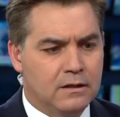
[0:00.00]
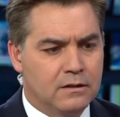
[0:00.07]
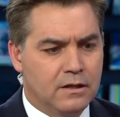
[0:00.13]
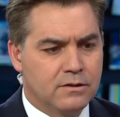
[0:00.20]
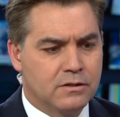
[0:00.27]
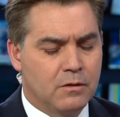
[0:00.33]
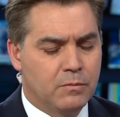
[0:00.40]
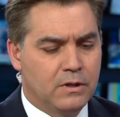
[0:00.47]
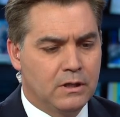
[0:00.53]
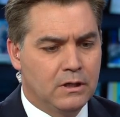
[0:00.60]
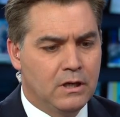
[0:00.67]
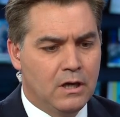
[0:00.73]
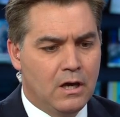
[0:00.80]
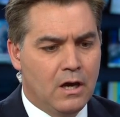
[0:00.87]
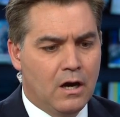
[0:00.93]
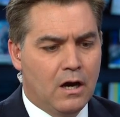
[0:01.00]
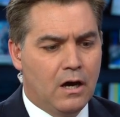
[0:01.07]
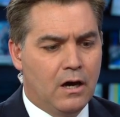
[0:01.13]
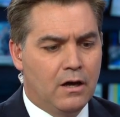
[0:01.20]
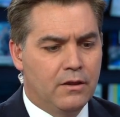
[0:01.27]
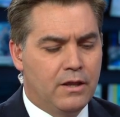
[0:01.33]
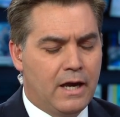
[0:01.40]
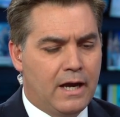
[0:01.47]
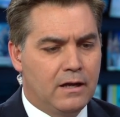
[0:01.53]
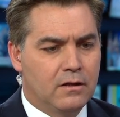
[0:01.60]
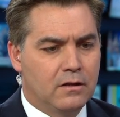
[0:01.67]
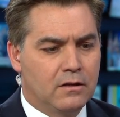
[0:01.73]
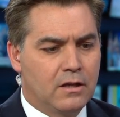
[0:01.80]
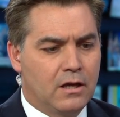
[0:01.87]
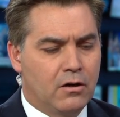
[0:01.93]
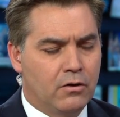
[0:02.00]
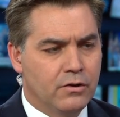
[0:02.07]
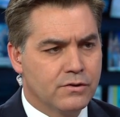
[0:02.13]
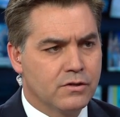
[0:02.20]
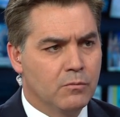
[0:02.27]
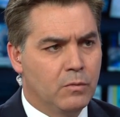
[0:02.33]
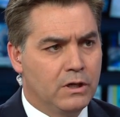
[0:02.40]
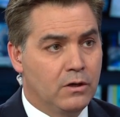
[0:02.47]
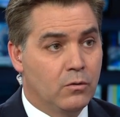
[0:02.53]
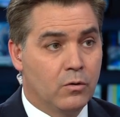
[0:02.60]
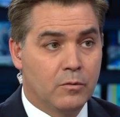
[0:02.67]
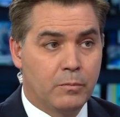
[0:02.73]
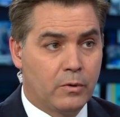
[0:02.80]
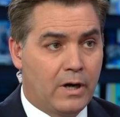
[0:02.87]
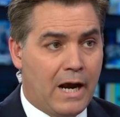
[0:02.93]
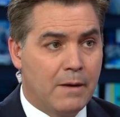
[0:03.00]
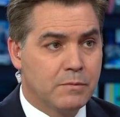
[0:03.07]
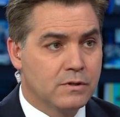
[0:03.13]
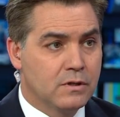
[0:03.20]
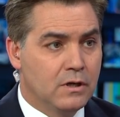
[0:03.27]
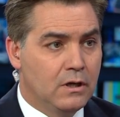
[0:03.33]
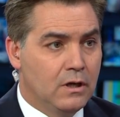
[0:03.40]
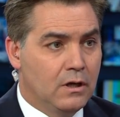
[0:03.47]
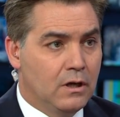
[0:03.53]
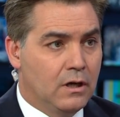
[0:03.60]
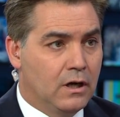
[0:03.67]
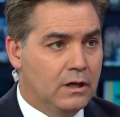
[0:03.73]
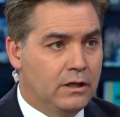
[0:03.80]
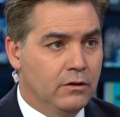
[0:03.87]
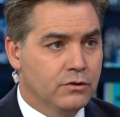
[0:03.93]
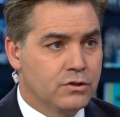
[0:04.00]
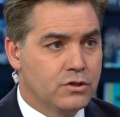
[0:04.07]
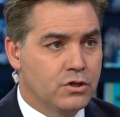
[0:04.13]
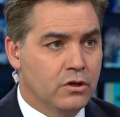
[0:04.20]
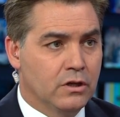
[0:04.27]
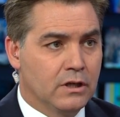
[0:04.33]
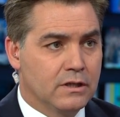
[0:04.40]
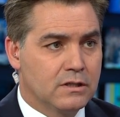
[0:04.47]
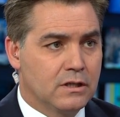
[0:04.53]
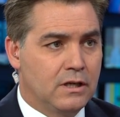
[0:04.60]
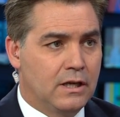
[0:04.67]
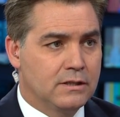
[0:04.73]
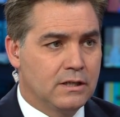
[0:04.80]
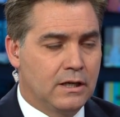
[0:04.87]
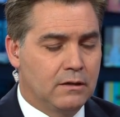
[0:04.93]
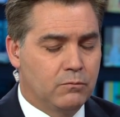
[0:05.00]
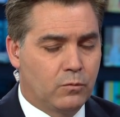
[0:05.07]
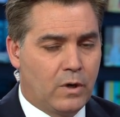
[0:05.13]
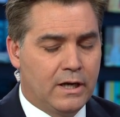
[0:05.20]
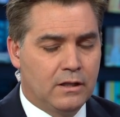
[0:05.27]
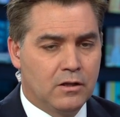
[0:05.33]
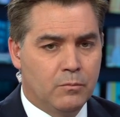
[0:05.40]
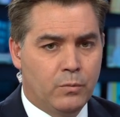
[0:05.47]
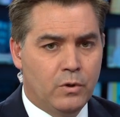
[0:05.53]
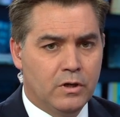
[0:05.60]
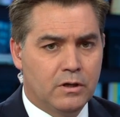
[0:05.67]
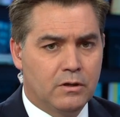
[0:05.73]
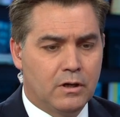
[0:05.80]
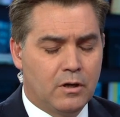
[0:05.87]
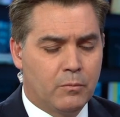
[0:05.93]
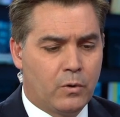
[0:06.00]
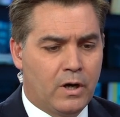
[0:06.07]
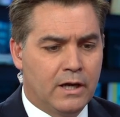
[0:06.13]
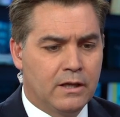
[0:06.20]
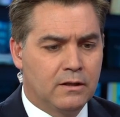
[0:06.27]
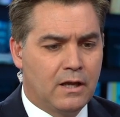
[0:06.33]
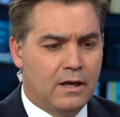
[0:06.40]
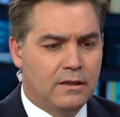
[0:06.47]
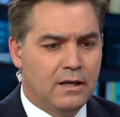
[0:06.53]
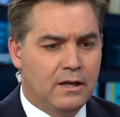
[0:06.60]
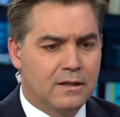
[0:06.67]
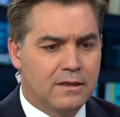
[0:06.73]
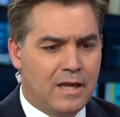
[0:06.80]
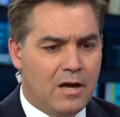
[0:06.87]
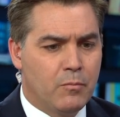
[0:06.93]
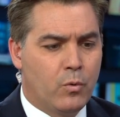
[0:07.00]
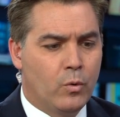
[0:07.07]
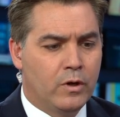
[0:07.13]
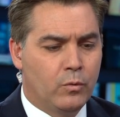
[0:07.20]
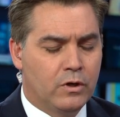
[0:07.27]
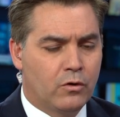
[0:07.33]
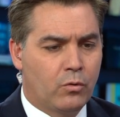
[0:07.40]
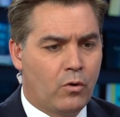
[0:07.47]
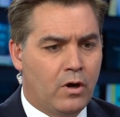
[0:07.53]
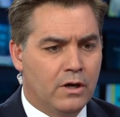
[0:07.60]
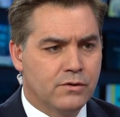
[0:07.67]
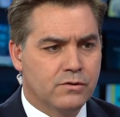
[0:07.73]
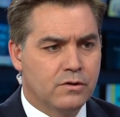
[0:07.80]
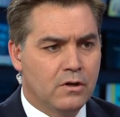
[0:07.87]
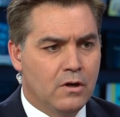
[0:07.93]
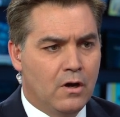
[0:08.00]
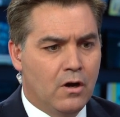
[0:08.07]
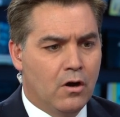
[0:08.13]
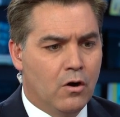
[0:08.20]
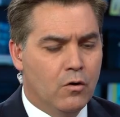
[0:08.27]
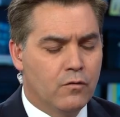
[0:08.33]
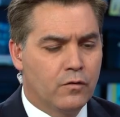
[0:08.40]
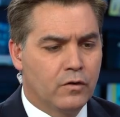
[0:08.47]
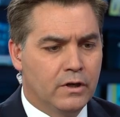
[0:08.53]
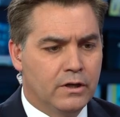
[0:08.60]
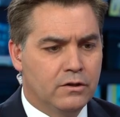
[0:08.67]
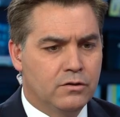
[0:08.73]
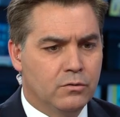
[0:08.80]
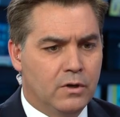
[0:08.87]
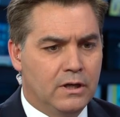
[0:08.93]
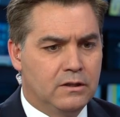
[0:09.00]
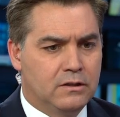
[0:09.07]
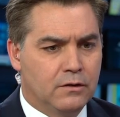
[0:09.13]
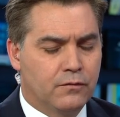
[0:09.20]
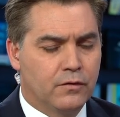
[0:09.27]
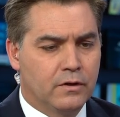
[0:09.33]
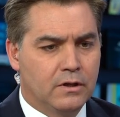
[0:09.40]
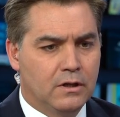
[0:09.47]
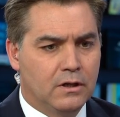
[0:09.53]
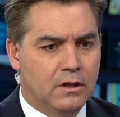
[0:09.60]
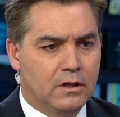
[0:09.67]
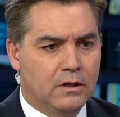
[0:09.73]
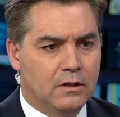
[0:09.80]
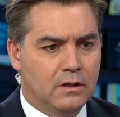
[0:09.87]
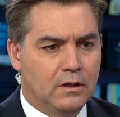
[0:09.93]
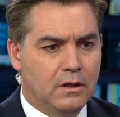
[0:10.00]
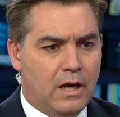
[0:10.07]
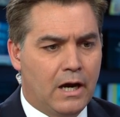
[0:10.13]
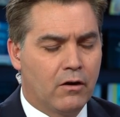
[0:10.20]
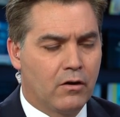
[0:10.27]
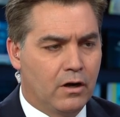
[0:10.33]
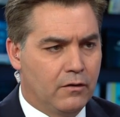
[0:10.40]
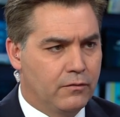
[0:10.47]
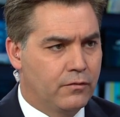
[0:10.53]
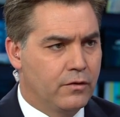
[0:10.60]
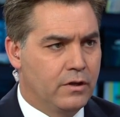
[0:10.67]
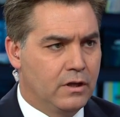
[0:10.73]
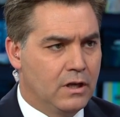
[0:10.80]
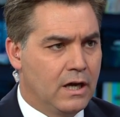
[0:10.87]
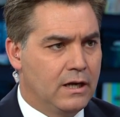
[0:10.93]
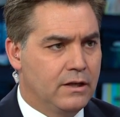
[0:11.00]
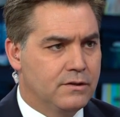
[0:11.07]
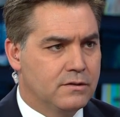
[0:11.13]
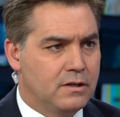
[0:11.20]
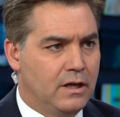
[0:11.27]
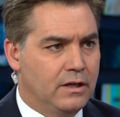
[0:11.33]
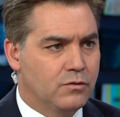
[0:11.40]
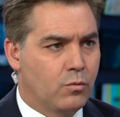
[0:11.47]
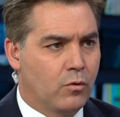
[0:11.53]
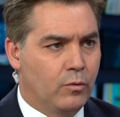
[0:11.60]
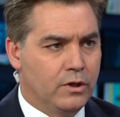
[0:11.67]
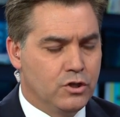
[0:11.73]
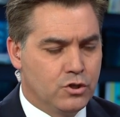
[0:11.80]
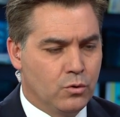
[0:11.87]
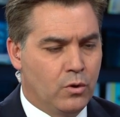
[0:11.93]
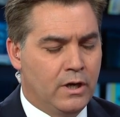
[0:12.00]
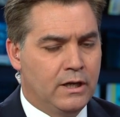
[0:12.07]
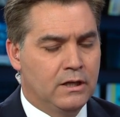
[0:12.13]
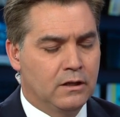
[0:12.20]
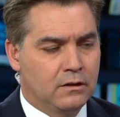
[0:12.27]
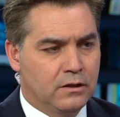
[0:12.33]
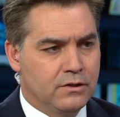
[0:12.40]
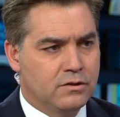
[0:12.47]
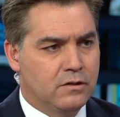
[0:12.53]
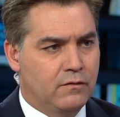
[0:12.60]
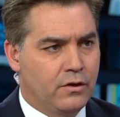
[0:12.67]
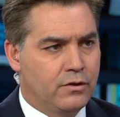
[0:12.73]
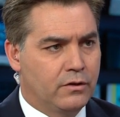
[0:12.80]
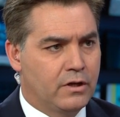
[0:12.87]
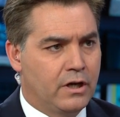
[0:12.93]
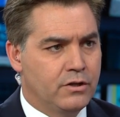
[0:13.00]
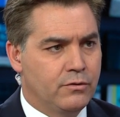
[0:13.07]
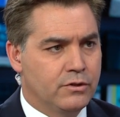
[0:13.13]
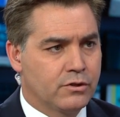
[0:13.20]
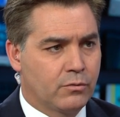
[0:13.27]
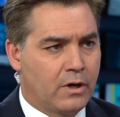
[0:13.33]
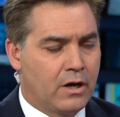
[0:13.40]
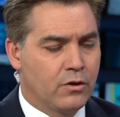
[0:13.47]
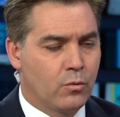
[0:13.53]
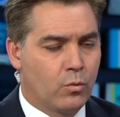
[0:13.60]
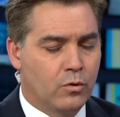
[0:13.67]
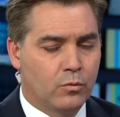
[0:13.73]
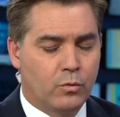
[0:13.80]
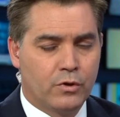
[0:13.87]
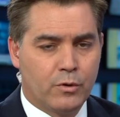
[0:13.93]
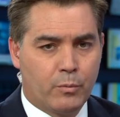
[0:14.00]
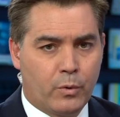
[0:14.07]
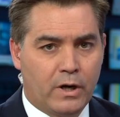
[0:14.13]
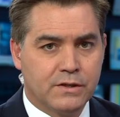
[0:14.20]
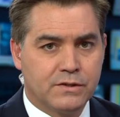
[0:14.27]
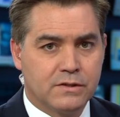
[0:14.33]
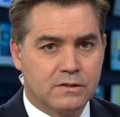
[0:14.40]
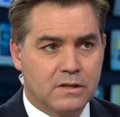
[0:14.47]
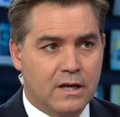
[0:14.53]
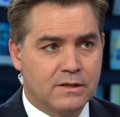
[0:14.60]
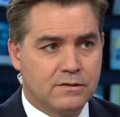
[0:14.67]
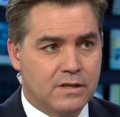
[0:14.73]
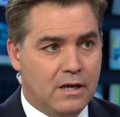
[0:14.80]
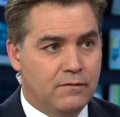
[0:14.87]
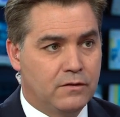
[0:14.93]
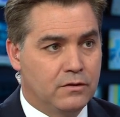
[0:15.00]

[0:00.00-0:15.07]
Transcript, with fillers: and does something uh, that that hurts somebody or perhaps uh, kills a journalist. And as I write in the book, uh, Brian, I think at that point we cross over into a different uh, era for the United States, where we join a list of other countries around the world where the press is not safe